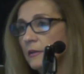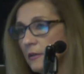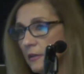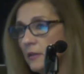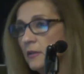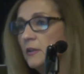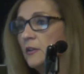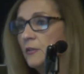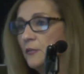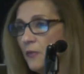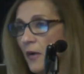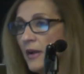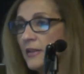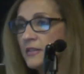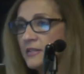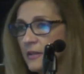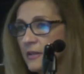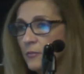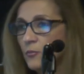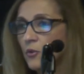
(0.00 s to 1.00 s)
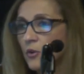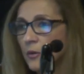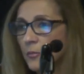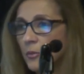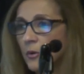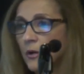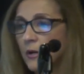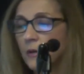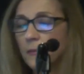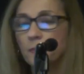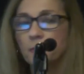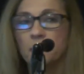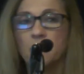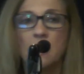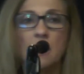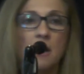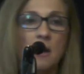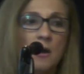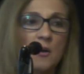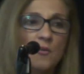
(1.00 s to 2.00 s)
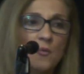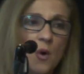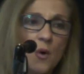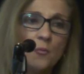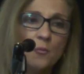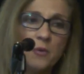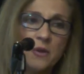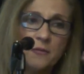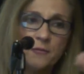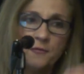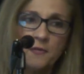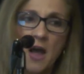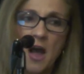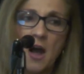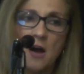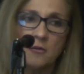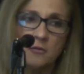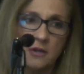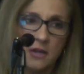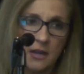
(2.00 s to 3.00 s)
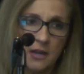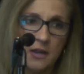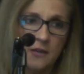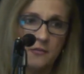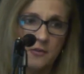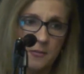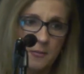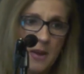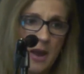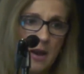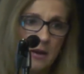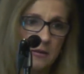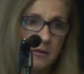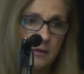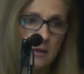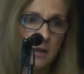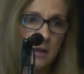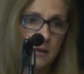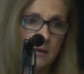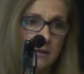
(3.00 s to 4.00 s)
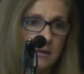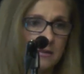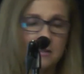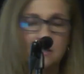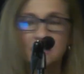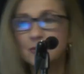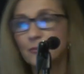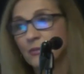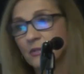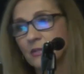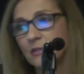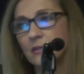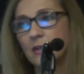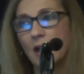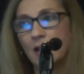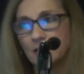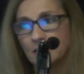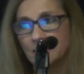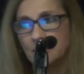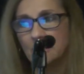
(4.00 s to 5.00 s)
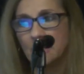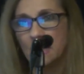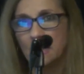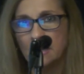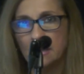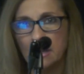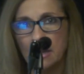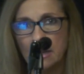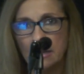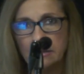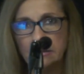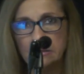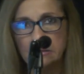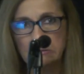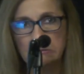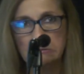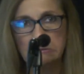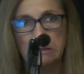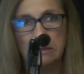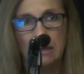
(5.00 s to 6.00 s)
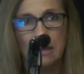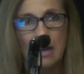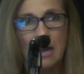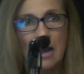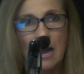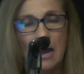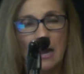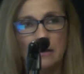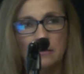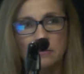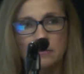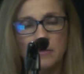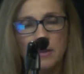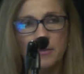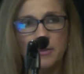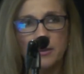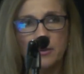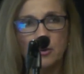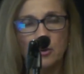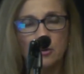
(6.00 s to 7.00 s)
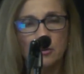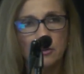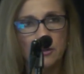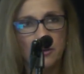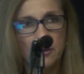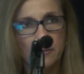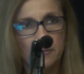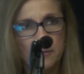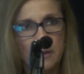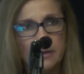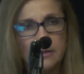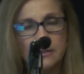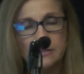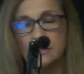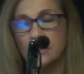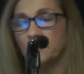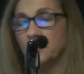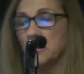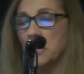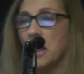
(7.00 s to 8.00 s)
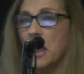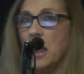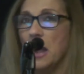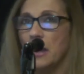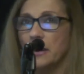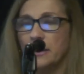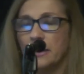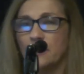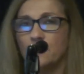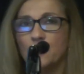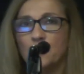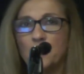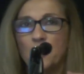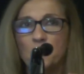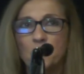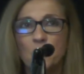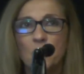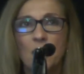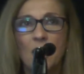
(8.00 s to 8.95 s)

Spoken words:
You find somewhere to put him. What we found even back then, and this was in 1988, maybe earlier, 87, I can't remember,